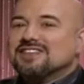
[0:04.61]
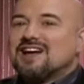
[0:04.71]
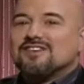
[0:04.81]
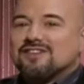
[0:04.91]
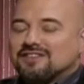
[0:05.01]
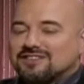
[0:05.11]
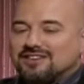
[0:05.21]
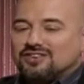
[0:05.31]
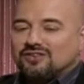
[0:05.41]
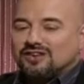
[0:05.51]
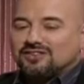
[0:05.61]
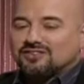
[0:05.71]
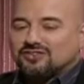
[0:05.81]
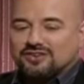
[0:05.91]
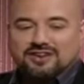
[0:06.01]
time I've ever seen you on the
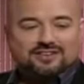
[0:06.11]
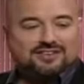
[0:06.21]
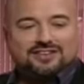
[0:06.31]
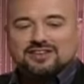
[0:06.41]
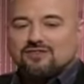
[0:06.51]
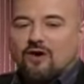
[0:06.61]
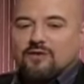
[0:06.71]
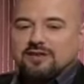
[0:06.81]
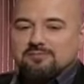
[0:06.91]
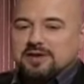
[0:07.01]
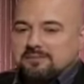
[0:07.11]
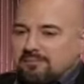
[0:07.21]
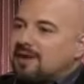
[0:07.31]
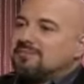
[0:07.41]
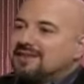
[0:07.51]
street or anything, you've always been
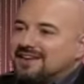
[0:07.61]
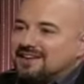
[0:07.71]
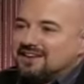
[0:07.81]
bubbly and